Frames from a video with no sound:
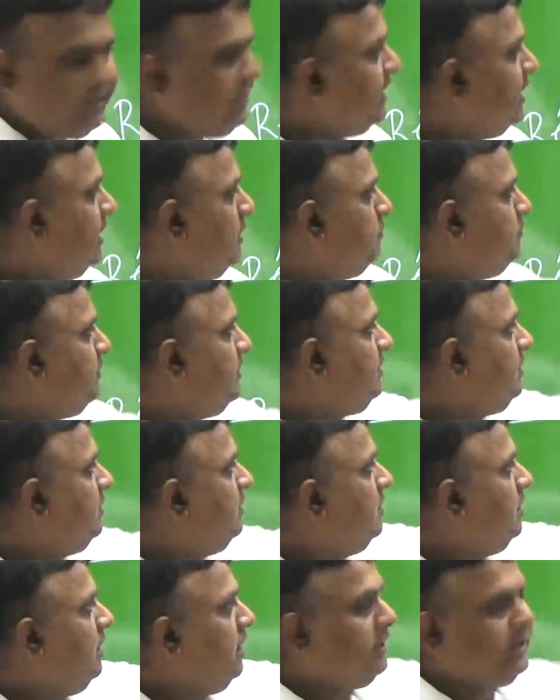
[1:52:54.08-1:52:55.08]
help in
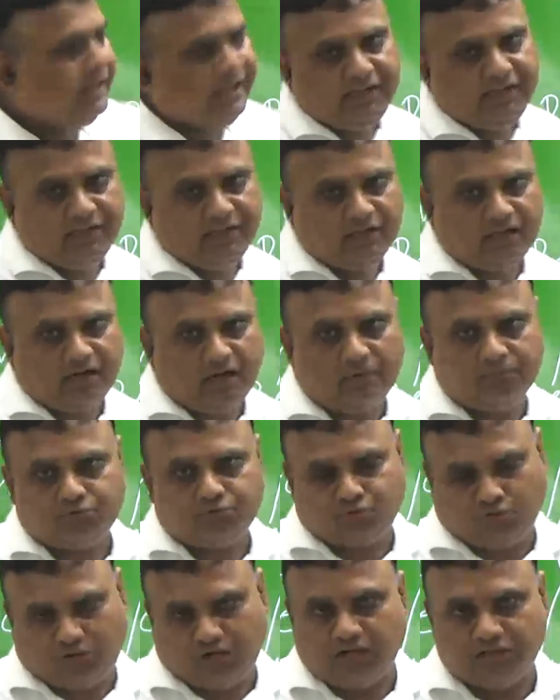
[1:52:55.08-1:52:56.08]
attaining Gram
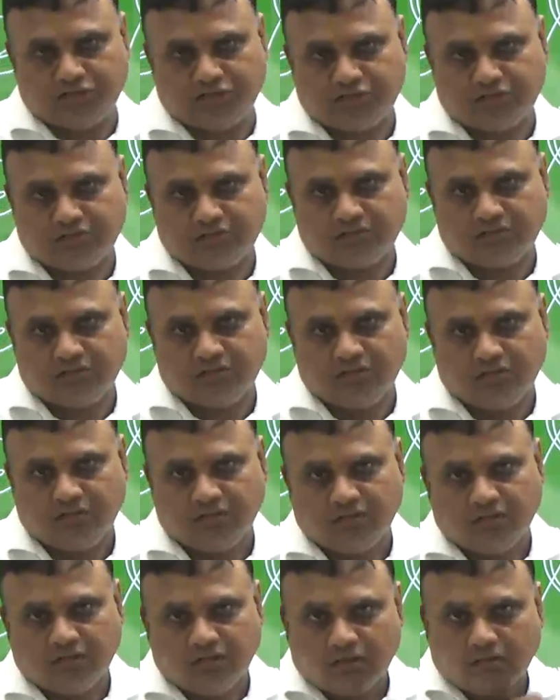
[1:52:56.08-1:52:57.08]
Swaraj,
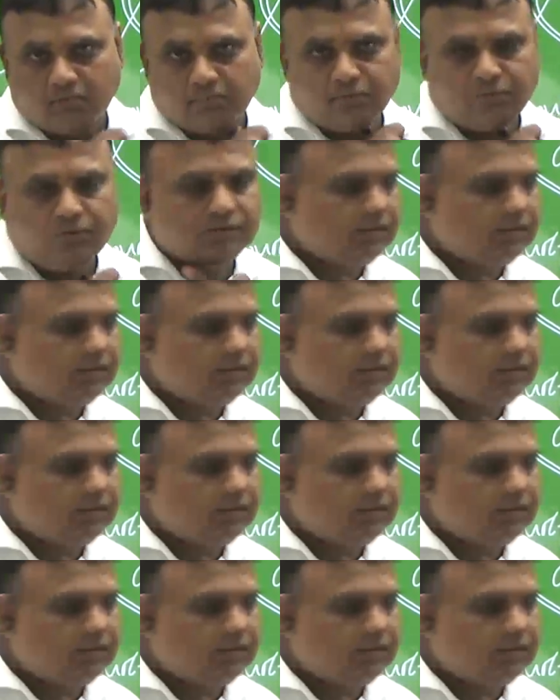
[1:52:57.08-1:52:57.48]
because